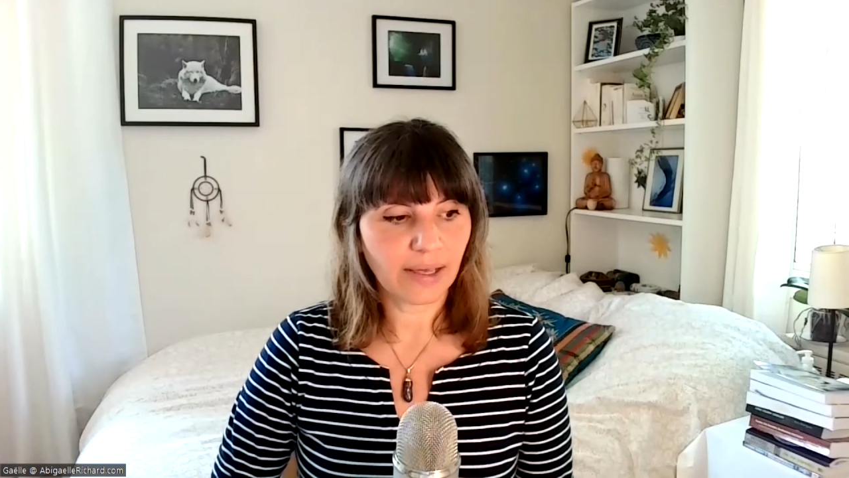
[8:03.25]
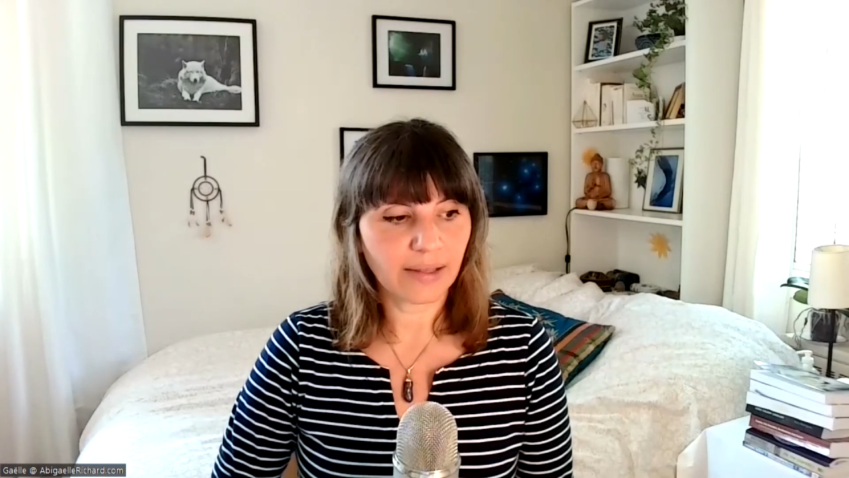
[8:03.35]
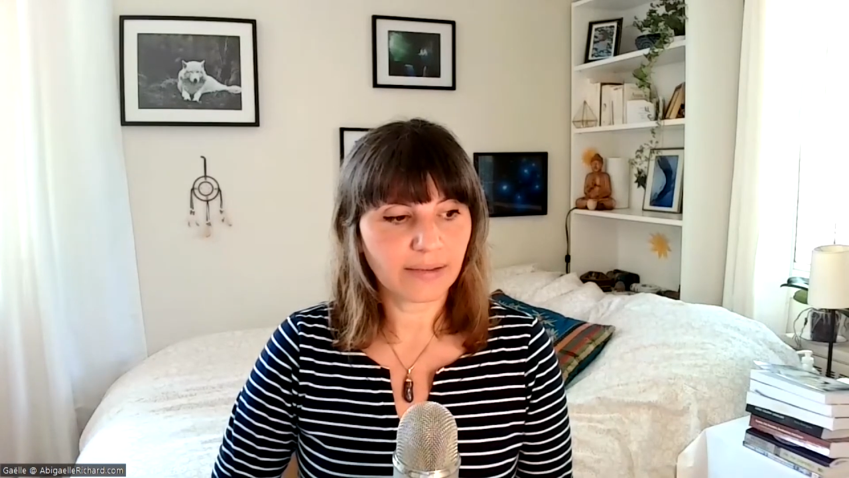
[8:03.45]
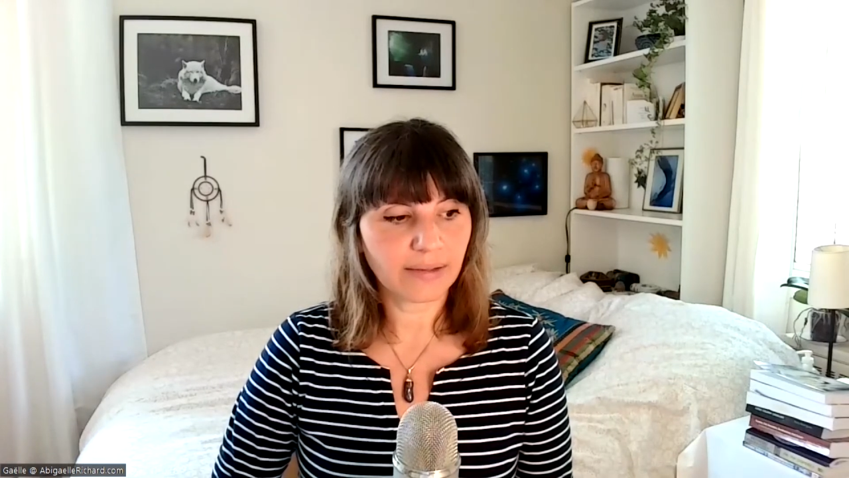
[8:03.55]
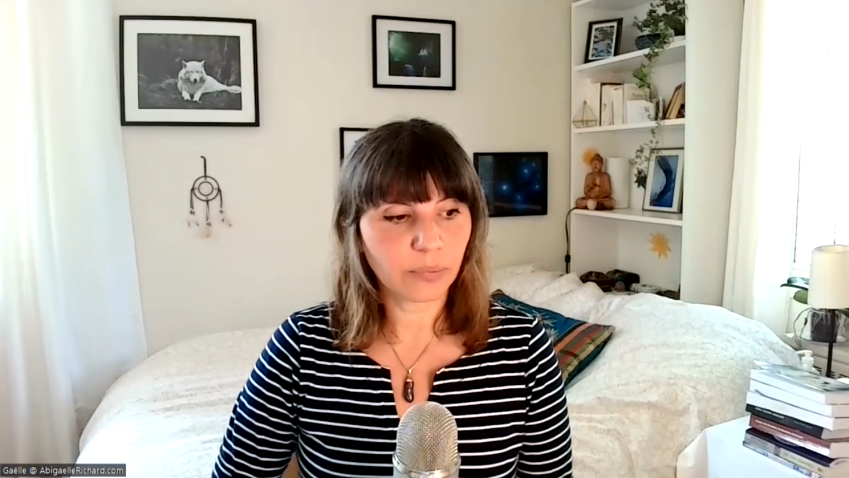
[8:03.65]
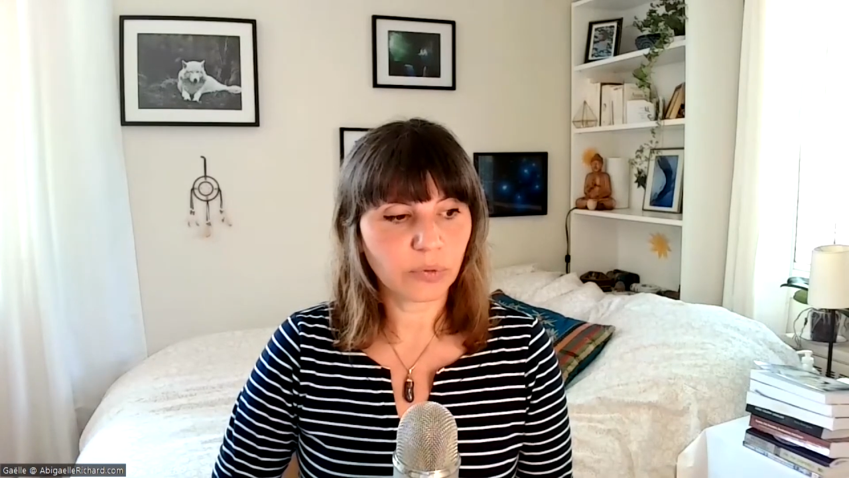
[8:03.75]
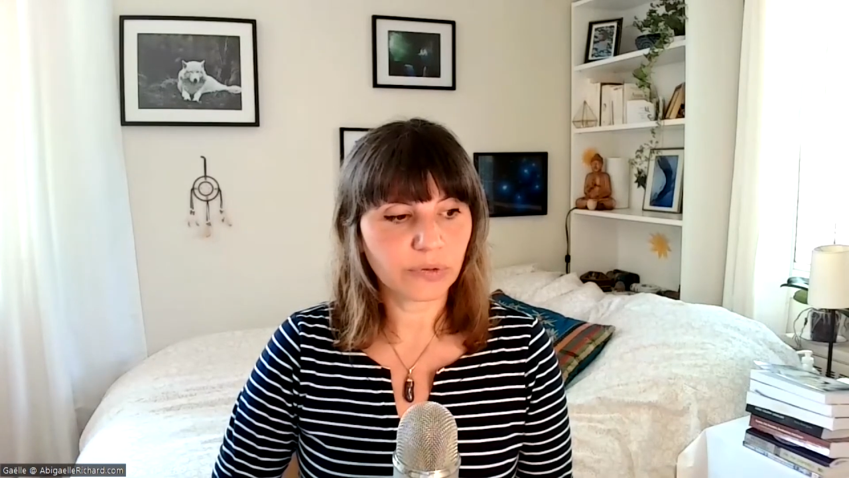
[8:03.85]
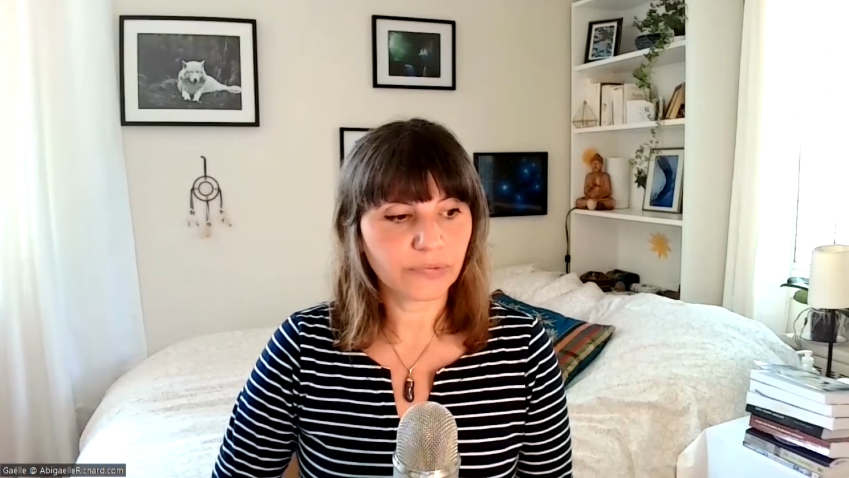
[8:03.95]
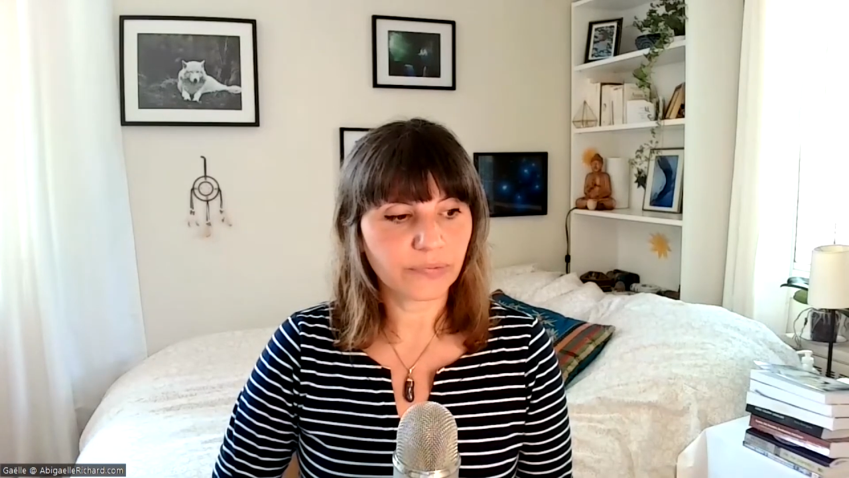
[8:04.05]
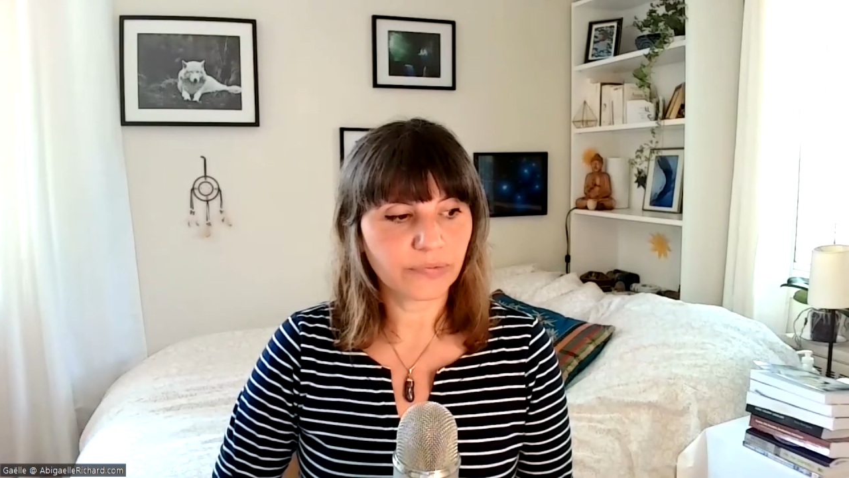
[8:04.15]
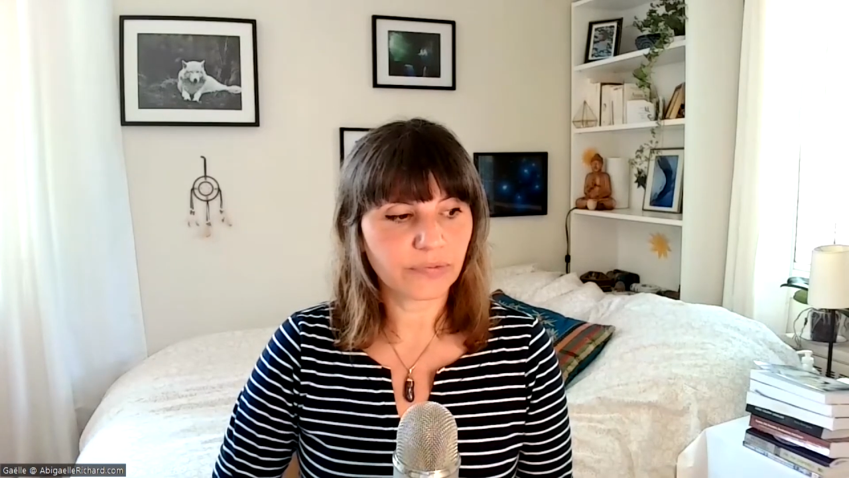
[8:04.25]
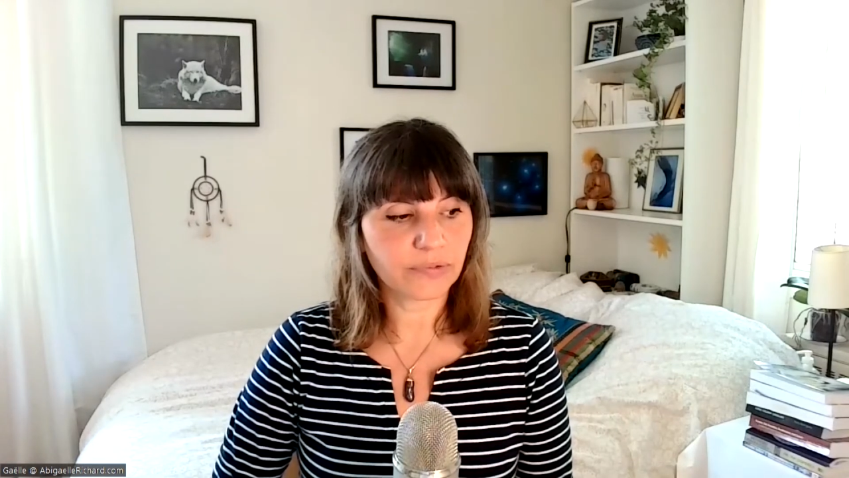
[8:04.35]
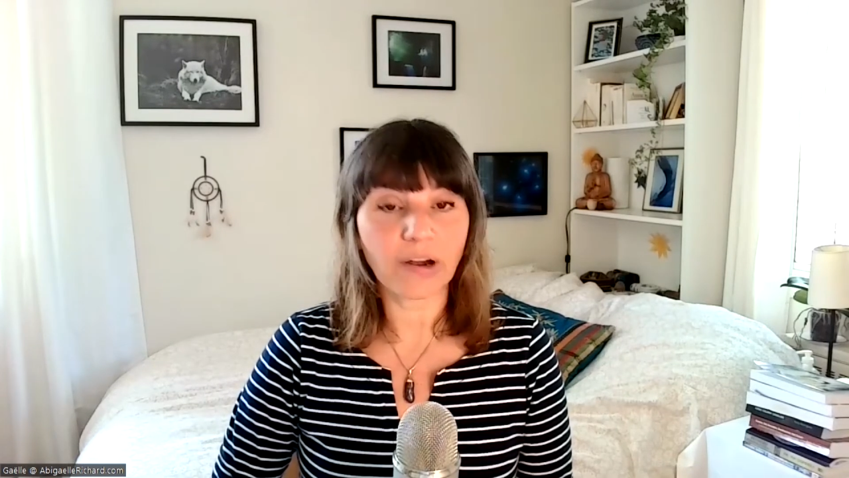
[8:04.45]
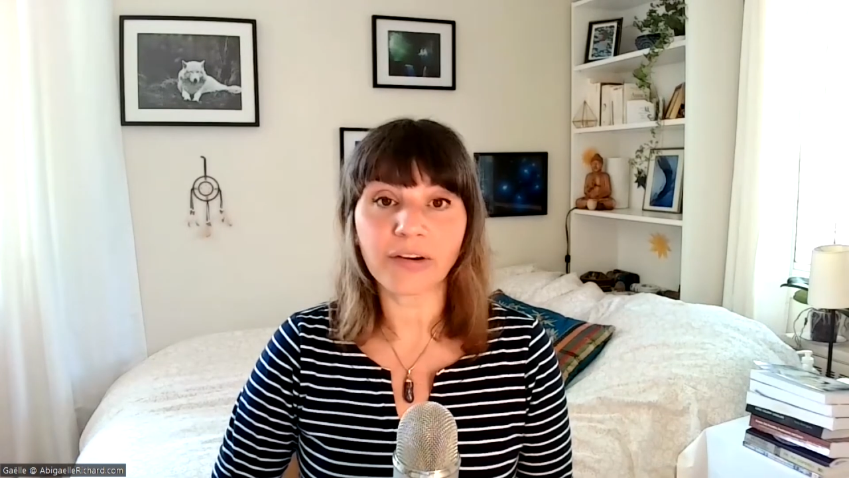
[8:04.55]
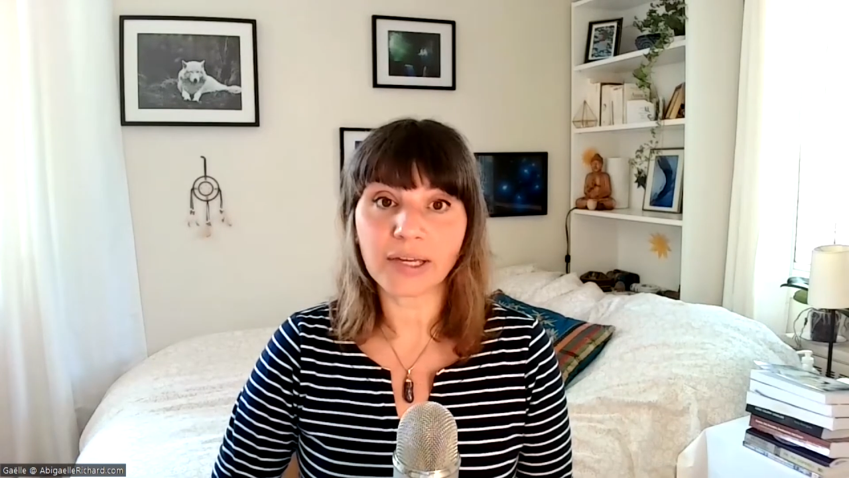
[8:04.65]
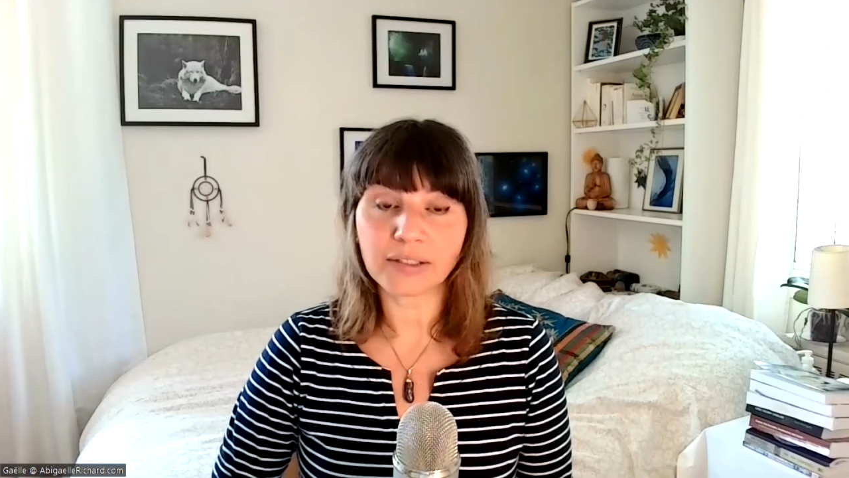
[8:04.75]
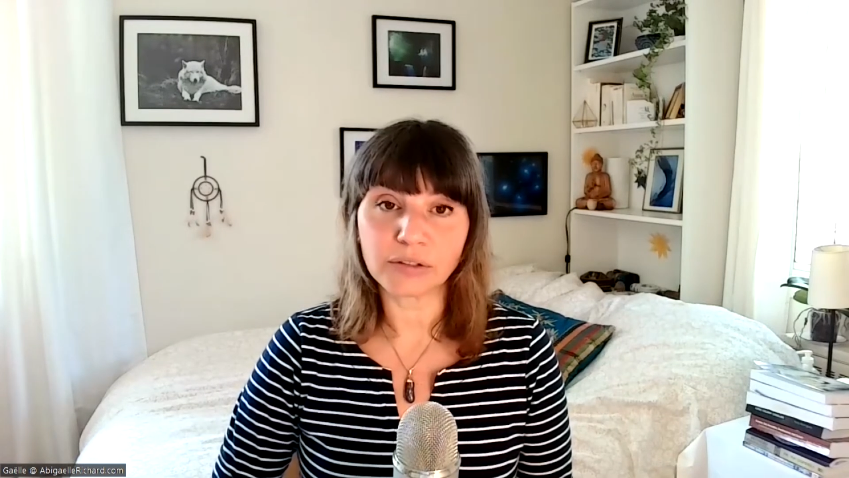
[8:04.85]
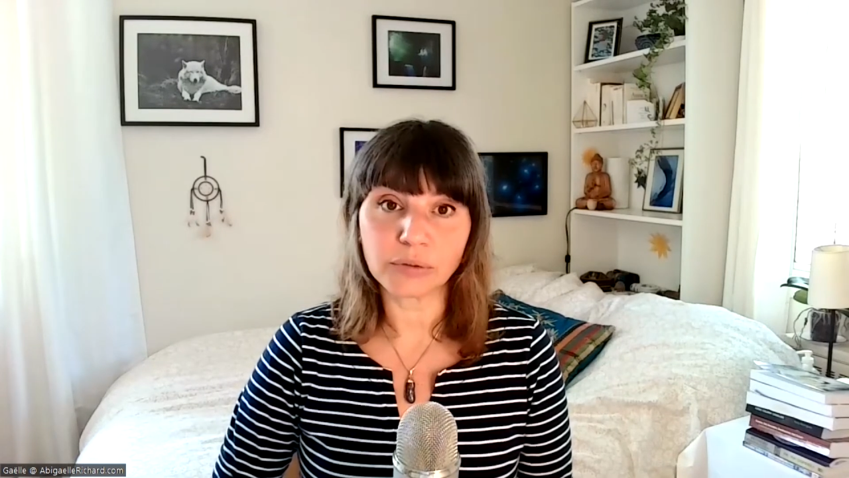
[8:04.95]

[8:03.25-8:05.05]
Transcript: and they will target